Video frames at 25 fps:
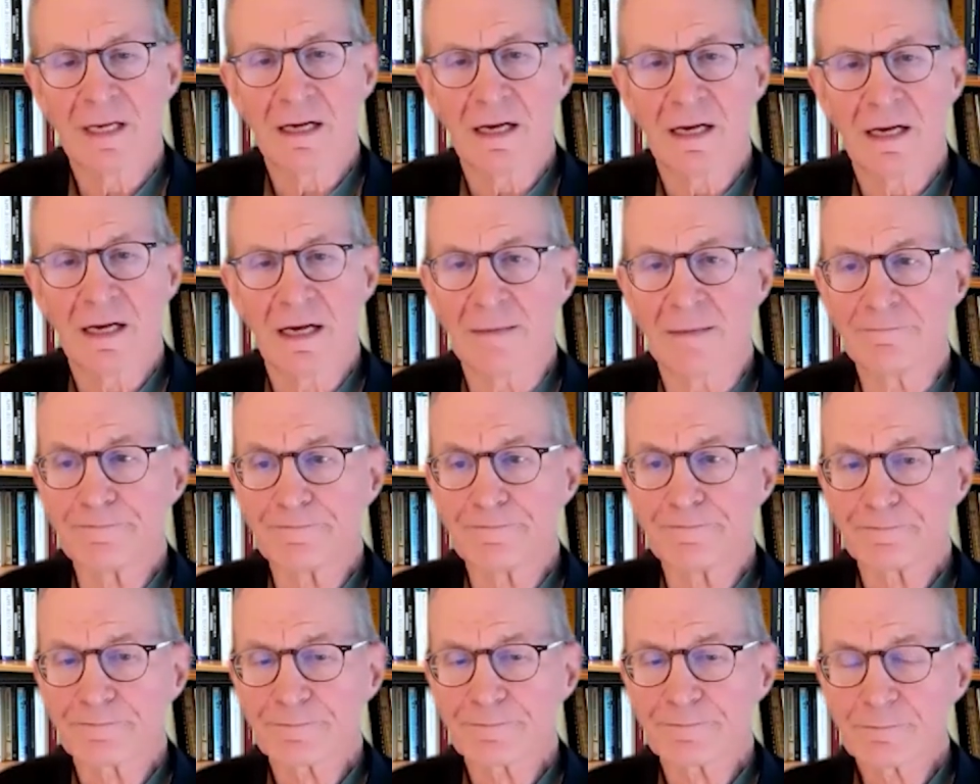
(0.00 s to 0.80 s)

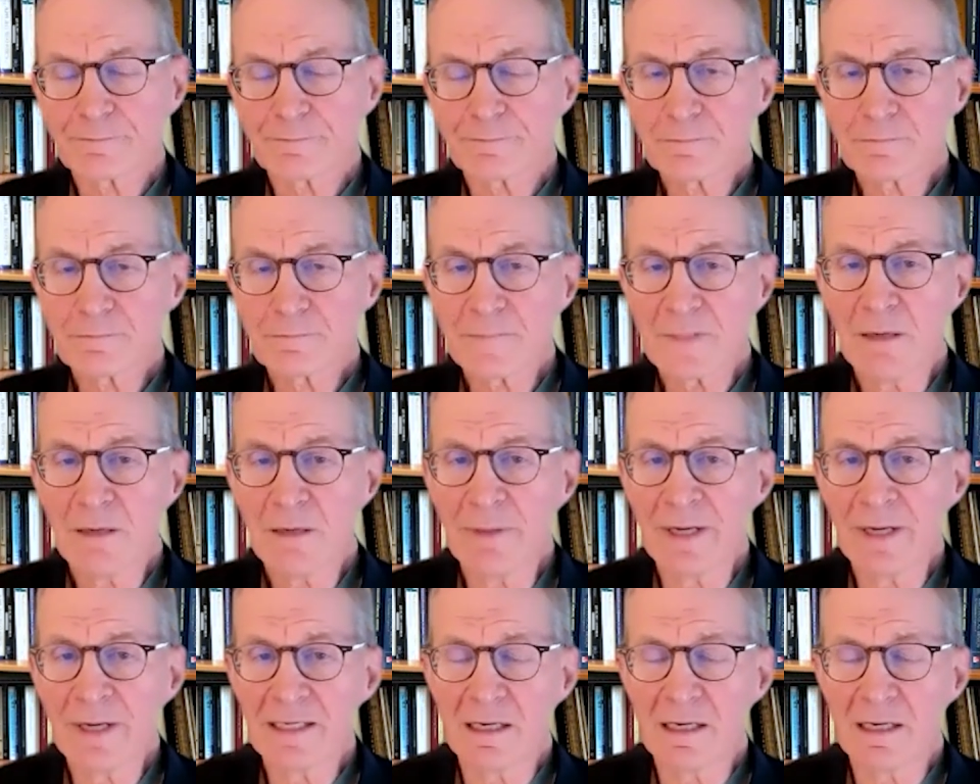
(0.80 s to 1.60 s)

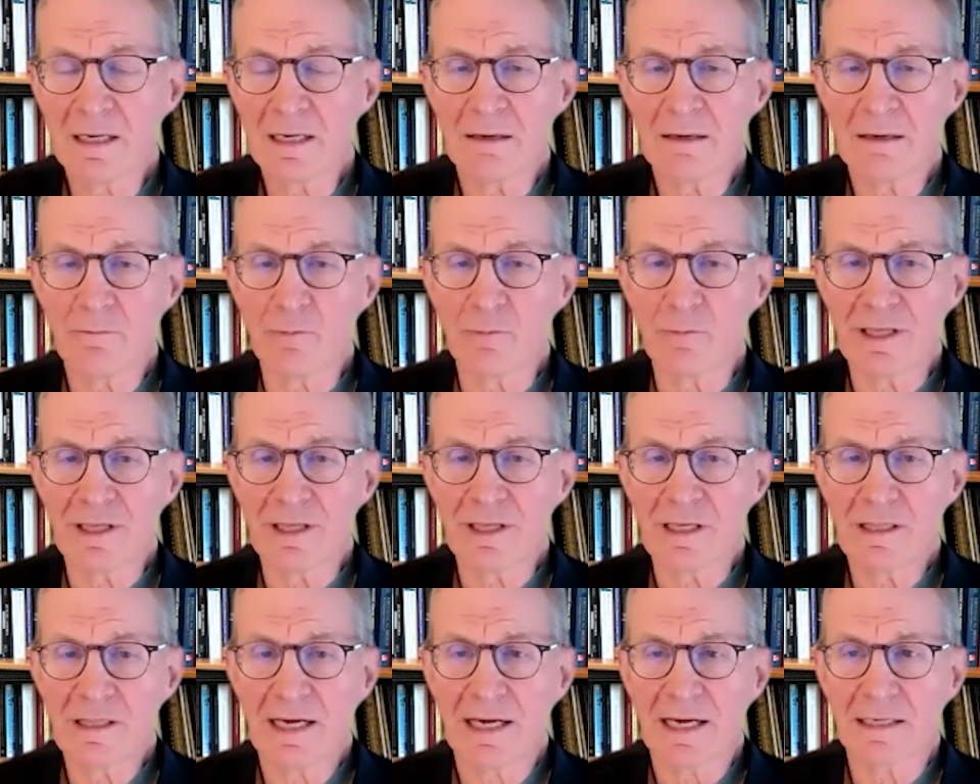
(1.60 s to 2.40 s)
But
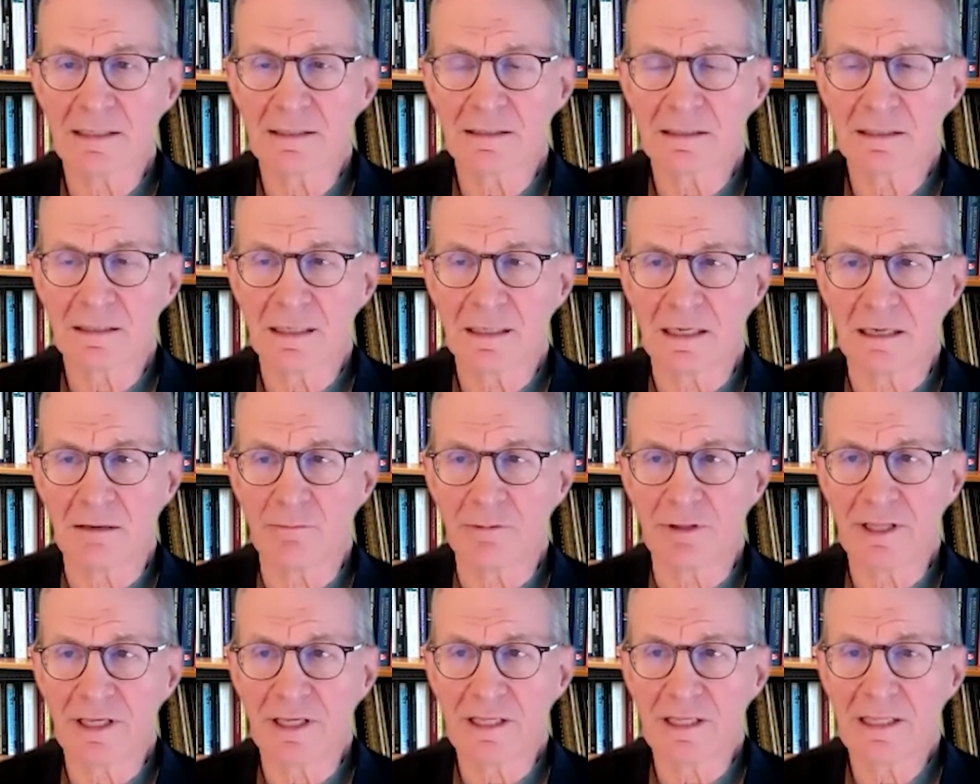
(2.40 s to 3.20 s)
within
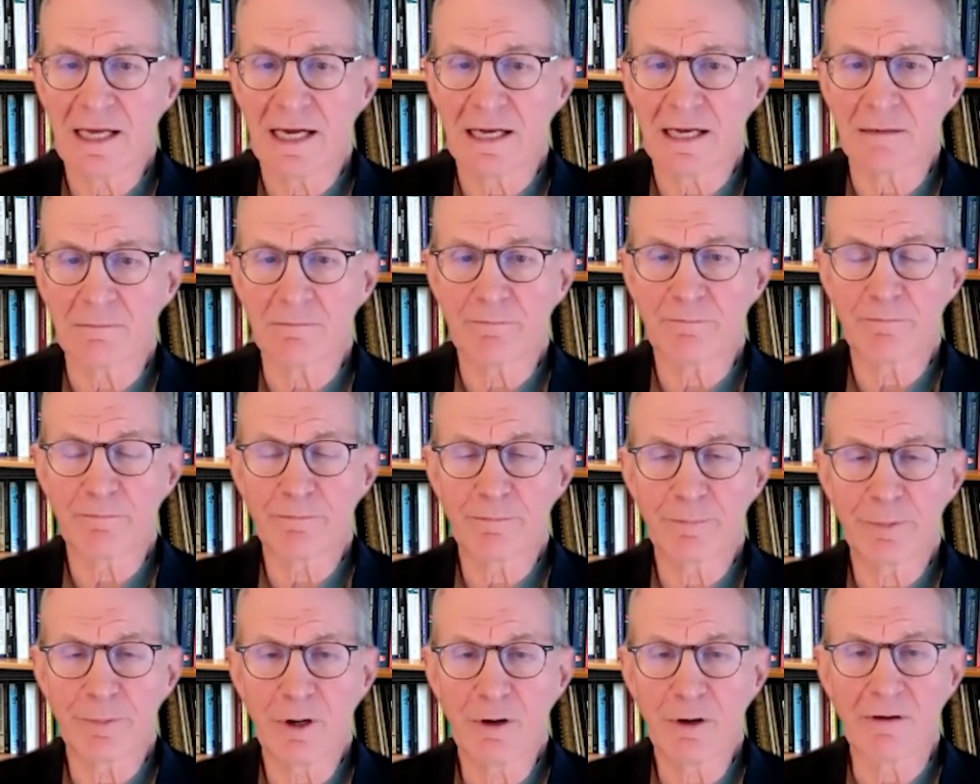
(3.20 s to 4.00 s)
that
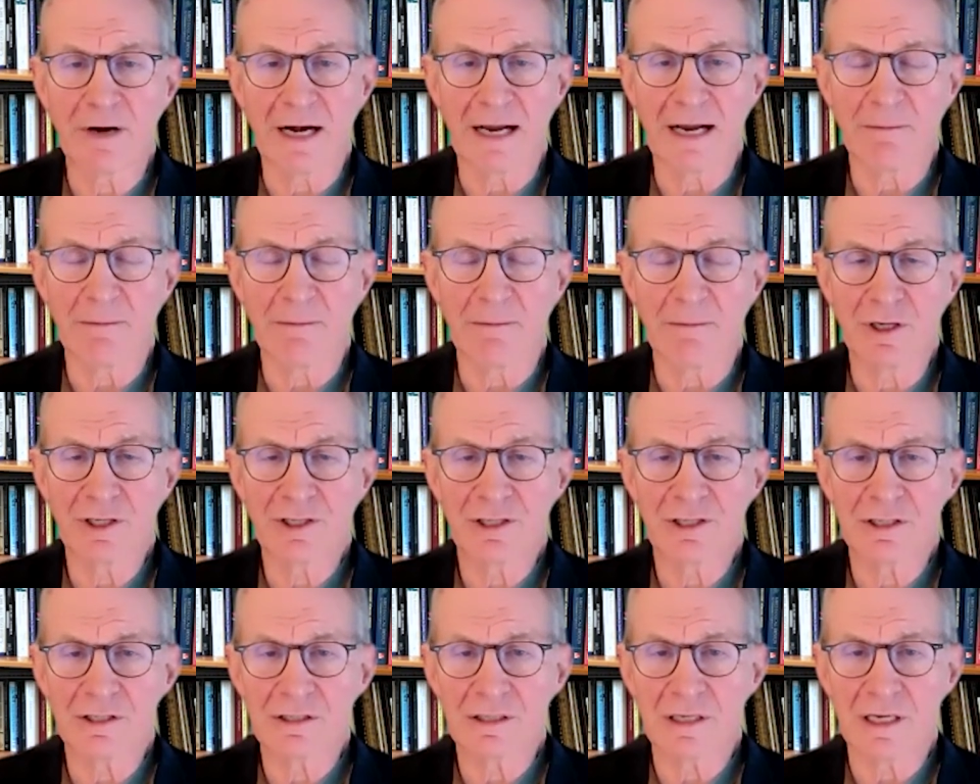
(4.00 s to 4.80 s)
program, which
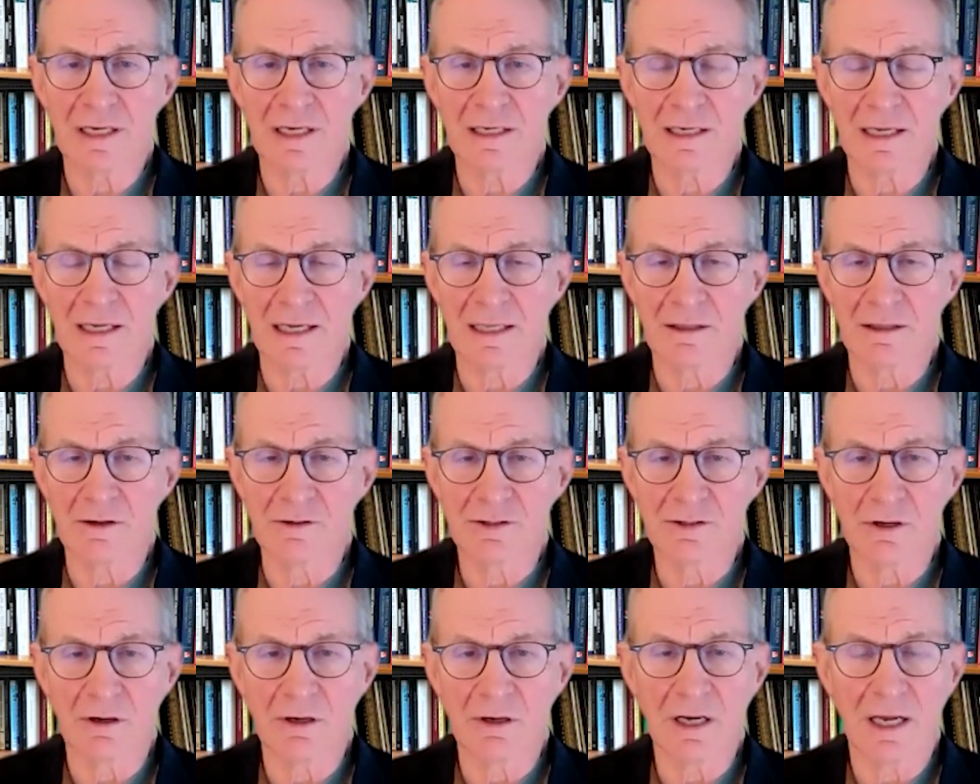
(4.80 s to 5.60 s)
is, and
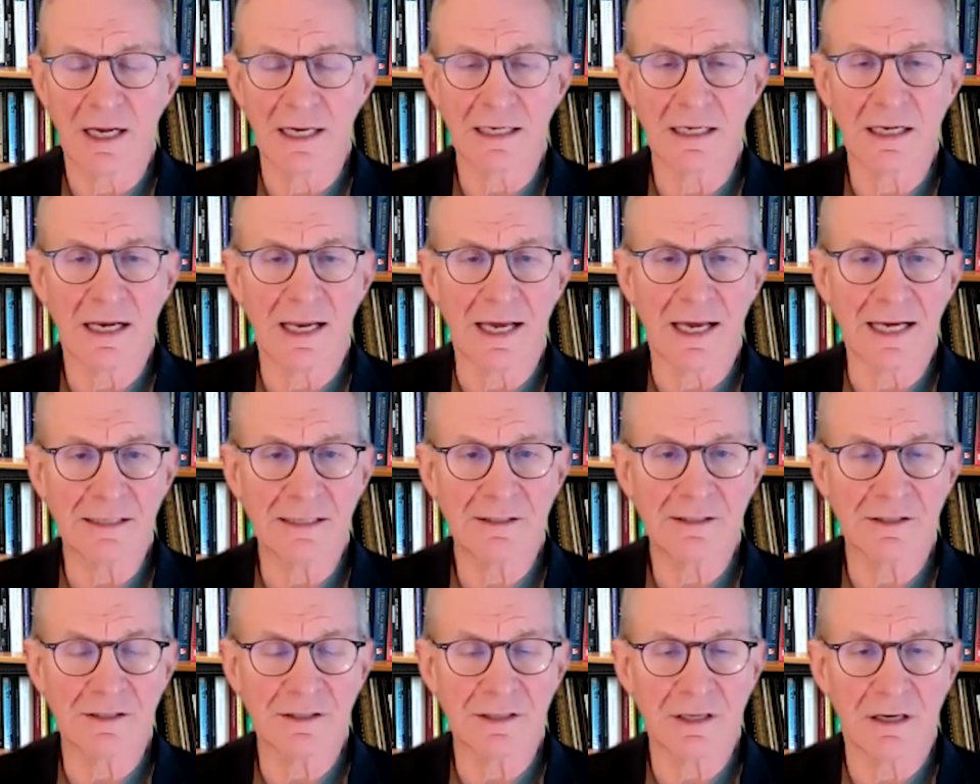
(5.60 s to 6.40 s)
those online
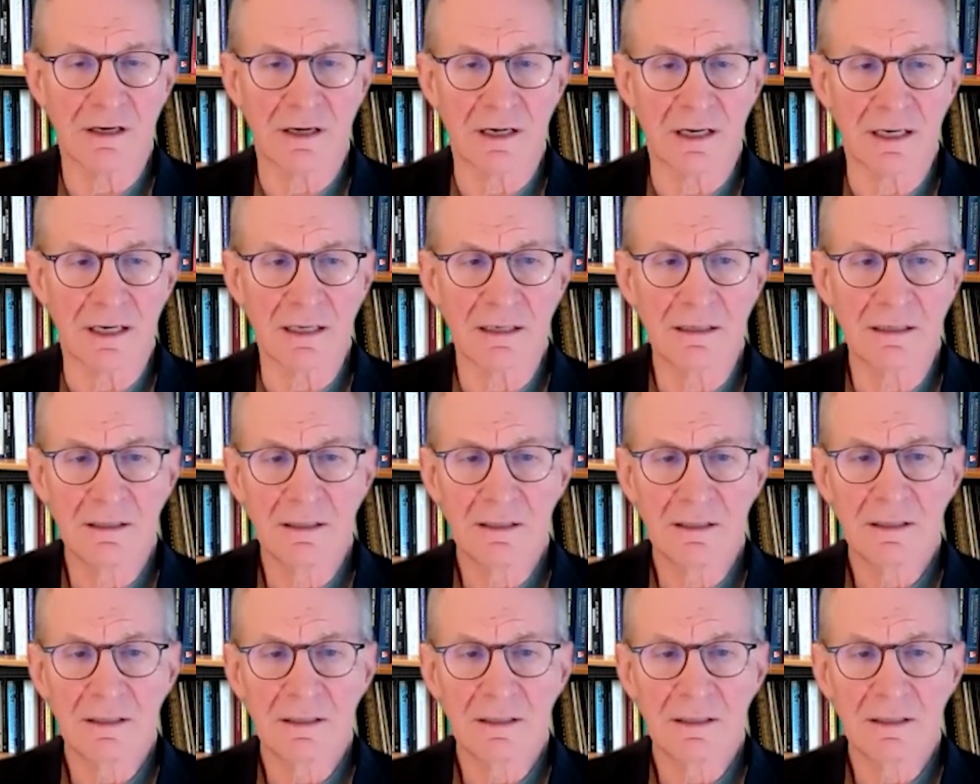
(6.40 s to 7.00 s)
classes are